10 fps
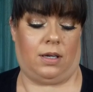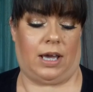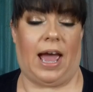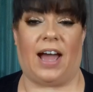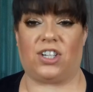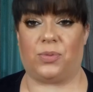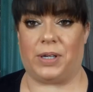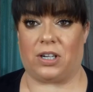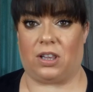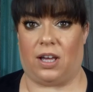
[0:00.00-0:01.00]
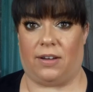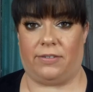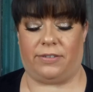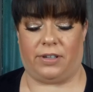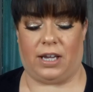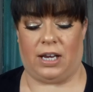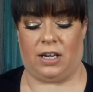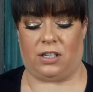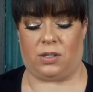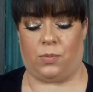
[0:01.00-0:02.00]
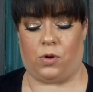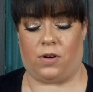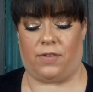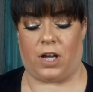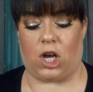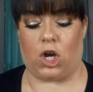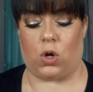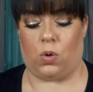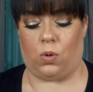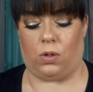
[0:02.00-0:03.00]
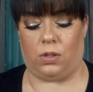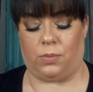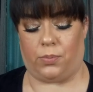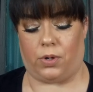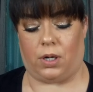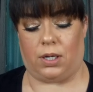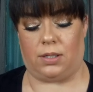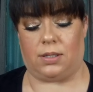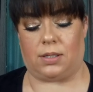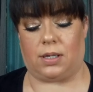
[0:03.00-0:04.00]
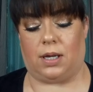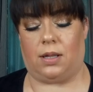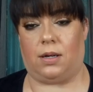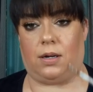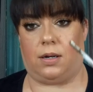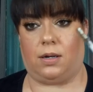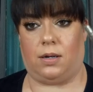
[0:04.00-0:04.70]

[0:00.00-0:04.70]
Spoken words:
Cashmere Love, and it's more of a gold bronze color.